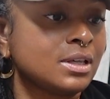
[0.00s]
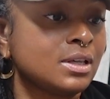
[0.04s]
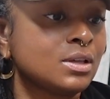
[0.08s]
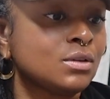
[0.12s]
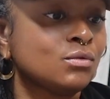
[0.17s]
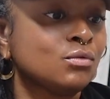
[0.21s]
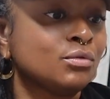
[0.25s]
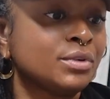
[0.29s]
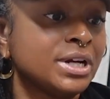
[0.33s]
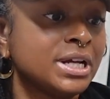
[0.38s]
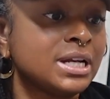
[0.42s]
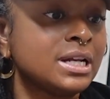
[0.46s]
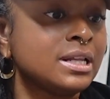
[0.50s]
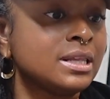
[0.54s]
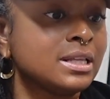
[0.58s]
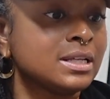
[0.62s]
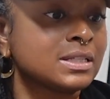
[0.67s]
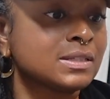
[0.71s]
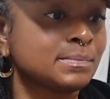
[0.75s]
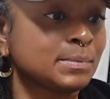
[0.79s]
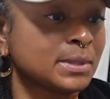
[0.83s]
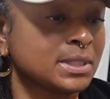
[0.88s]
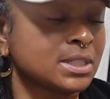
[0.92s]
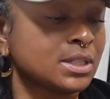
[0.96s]
reading
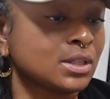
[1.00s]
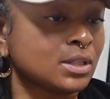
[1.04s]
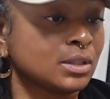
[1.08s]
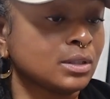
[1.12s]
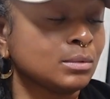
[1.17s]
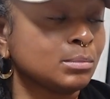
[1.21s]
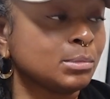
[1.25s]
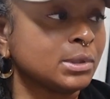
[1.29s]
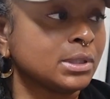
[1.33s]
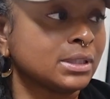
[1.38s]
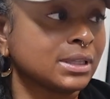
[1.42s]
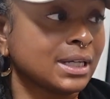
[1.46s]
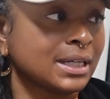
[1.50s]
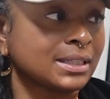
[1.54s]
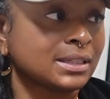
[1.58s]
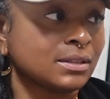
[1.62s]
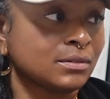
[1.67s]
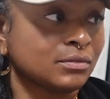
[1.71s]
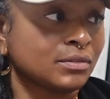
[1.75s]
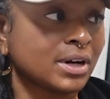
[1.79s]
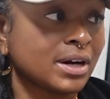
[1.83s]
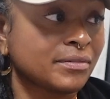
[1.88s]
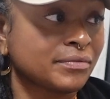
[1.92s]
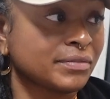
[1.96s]
this particular book, like
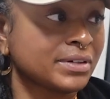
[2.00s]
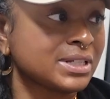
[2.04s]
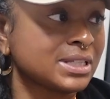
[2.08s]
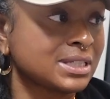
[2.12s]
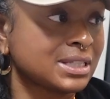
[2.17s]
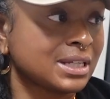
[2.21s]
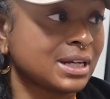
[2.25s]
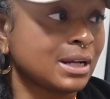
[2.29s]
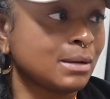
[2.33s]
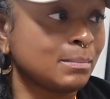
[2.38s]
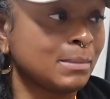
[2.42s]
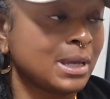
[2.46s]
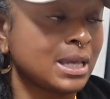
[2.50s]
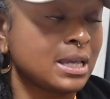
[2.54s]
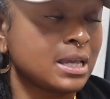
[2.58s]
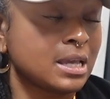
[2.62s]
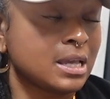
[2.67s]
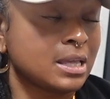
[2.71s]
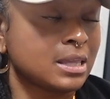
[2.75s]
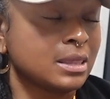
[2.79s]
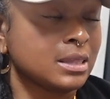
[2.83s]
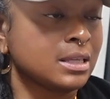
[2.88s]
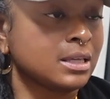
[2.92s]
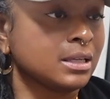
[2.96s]
the reference that I make
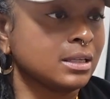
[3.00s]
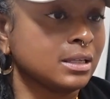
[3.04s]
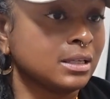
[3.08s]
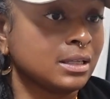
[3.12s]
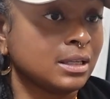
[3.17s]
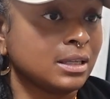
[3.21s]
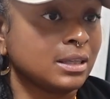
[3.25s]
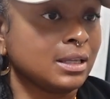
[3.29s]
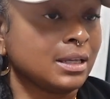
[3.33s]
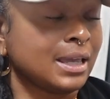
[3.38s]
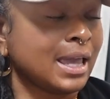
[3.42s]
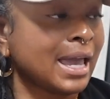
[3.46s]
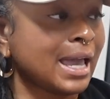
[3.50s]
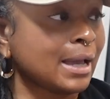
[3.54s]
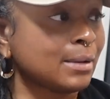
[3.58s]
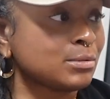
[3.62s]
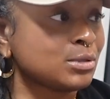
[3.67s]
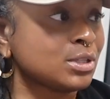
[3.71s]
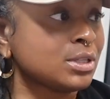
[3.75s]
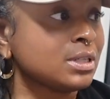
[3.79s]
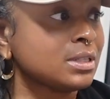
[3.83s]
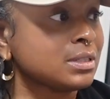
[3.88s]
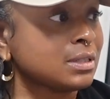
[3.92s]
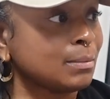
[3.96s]
in the
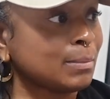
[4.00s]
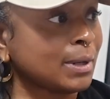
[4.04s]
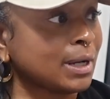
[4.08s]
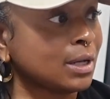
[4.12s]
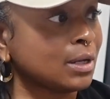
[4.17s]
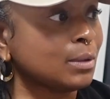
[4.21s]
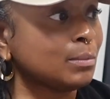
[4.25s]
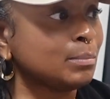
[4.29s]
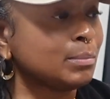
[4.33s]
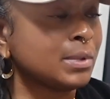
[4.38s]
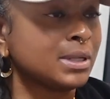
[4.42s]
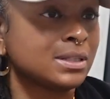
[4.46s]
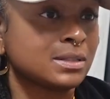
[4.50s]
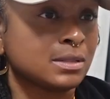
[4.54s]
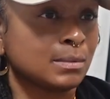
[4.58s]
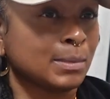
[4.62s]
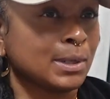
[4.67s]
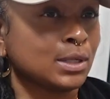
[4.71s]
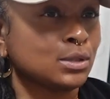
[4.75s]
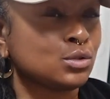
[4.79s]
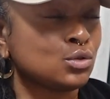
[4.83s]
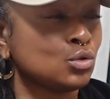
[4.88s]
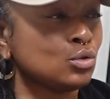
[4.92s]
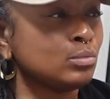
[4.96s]
caption is
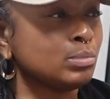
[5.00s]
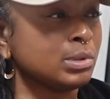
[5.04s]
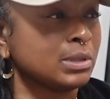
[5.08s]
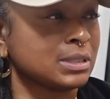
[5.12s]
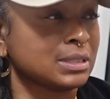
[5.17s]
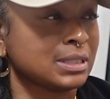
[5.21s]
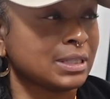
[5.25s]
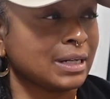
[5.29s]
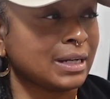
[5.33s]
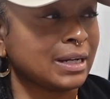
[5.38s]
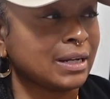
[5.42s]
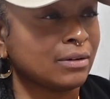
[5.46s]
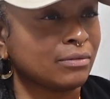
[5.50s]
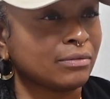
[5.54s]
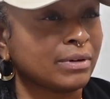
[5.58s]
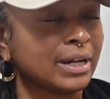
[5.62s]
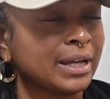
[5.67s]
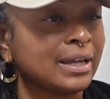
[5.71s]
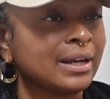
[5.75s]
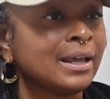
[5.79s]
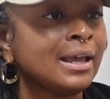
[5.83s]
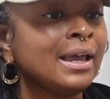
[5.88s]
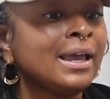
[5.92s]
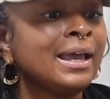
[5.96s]
about two books that I had
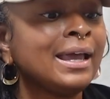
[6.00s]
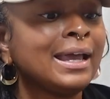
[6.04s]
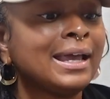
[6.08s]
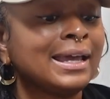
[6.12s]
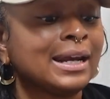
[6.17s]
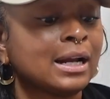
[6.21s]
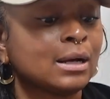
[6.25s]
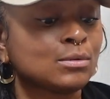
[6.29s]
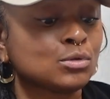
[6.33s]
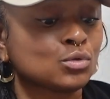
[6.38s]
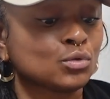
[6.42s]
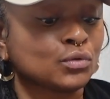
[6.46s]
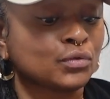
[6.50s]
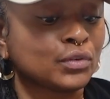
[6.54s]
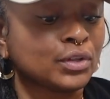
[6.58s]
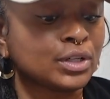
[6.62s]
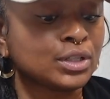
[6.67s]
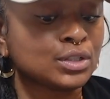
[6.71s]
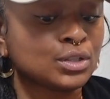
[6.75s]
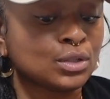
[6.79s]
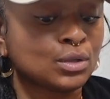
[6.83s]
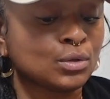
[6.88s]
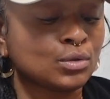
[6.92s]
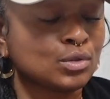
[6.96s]
read, and I was
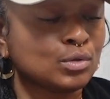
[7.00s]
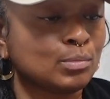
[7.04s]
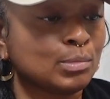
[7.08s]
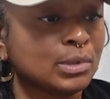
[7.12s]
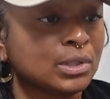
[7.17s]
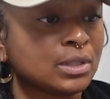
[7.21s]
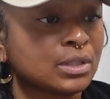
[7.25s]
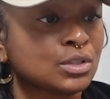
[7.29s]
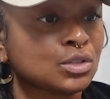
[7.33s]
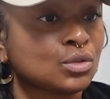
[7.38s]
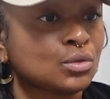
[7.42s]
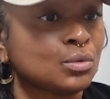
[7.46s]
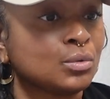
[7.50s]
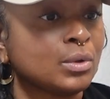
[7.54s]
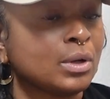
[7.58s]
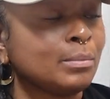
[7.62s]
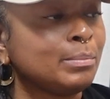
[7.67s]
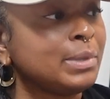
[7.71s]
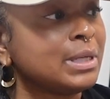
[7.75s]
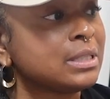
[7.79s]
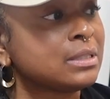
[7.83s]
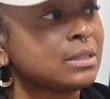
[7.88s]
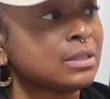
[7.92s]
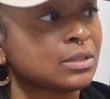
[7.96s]
referred to those books through a
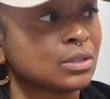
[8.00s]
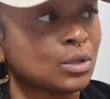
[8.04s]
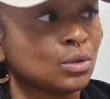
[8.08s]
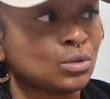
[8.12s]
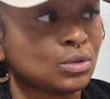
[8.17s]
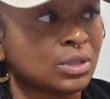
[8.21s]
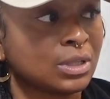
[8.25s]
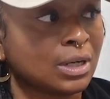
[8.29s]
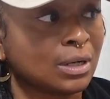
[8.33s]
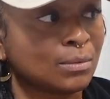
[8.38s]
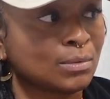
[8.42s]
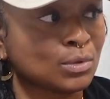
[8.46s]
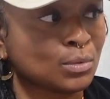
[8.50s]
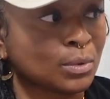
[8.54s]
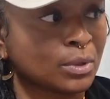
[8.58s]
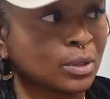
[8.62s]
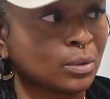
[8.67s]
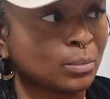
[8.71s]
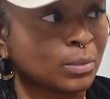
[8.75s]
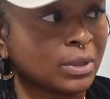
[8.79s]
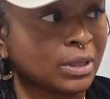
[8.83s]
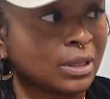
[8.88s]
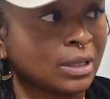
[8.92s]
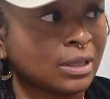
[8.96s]
business coach that I was
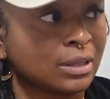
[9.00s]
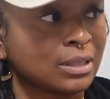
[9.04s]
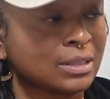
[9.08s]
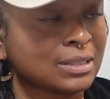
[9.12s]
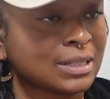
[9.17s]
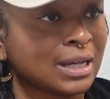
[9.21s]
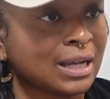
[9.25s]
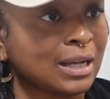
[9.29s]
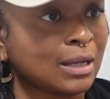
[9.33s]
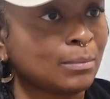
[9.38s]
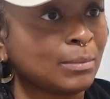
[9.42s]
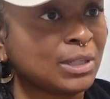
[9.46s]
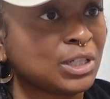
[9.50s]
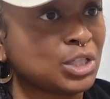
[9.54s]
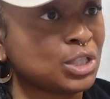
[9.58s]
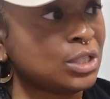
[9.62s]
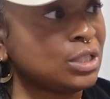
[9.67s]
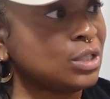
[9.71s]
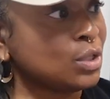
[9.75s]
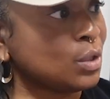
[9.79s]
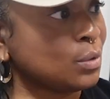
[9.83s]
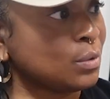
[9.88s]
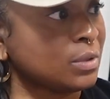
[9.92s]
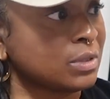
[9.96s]
working with at the time, and
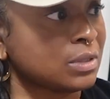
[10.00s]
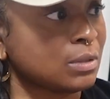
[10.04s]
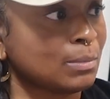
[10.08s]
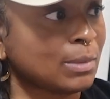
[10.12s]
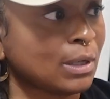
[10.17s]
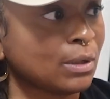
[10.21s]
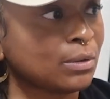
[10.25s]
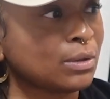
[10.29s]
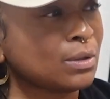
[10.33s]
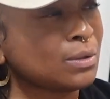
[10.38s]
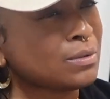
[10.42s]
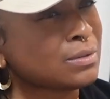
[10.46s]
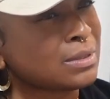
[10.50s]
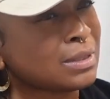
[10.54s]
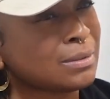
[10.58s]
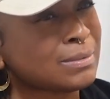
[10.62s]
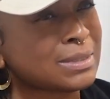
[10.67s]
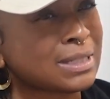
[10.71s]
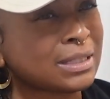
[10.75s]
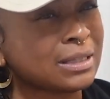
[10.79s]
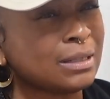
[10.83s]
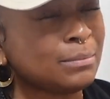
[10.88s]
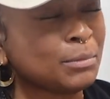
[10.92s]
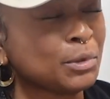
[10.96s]
she told us about those, and I
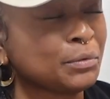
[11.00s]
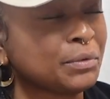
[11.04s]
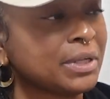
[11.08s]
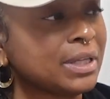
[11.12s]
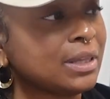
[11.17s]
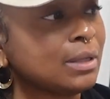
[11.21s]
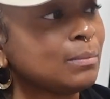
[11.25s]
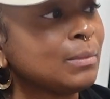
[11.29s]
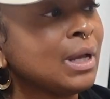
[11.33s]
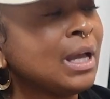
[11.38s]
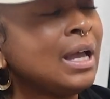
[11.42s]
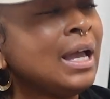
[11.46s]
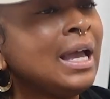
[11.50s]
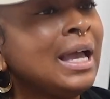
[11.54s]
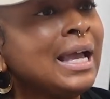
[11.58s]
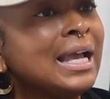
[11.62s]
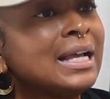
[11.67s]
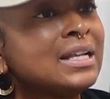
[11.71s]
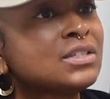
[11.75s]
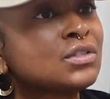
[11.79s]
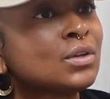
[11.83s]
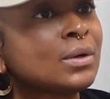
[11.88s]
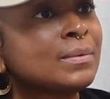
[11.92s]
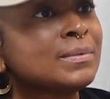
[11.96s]
was like, let me read them.
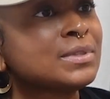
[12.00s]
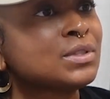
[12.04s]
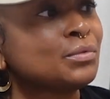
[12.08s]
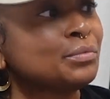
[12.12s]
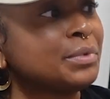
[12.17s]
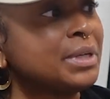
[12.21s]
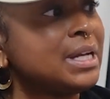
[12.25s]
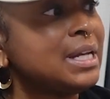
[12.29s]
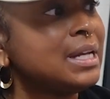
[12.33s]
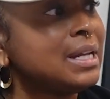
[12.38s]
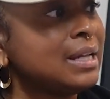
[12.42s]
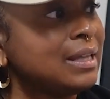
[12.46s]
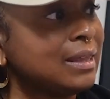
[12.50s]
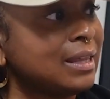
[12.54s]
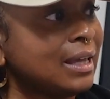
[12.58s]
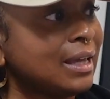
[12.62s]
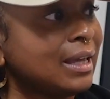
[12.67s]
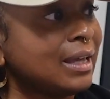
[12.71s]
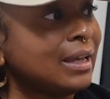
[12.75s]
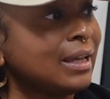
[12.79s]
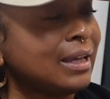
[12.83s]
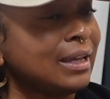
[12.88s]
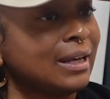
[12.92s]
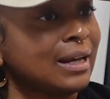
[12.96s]
And so I was reading
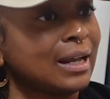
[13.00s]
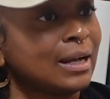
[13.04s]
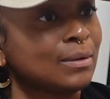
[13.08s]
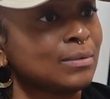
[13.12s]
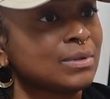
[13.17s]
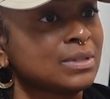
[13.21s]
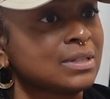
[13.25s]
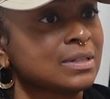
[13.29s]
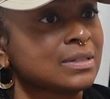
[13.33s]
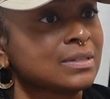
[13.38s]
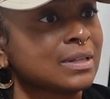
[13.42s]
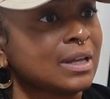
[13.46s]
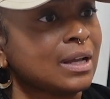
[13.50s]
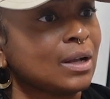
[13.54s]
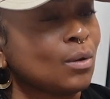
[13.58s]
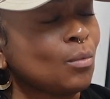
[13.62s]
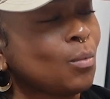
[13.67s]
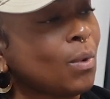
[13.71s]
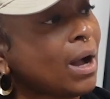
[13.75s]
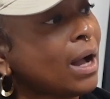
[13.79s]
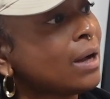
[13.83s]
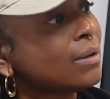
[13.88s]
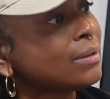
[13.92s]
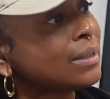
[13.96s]
that, and I was just like,
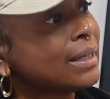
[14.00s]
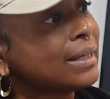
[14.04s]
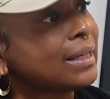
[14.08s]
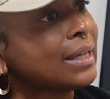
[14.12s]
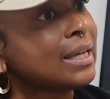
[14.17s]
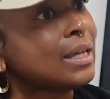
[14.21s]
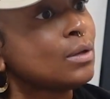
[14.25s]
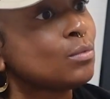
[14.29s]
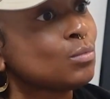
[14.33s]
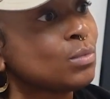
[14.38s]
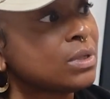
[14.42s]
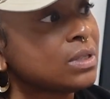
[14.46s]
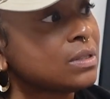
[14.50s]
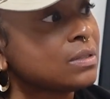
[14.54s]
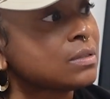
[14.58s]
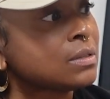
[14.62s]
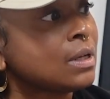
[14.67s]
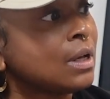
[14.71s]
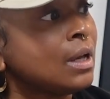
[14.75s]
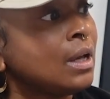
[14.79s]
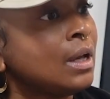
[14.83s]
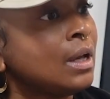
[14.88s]
wow, like it was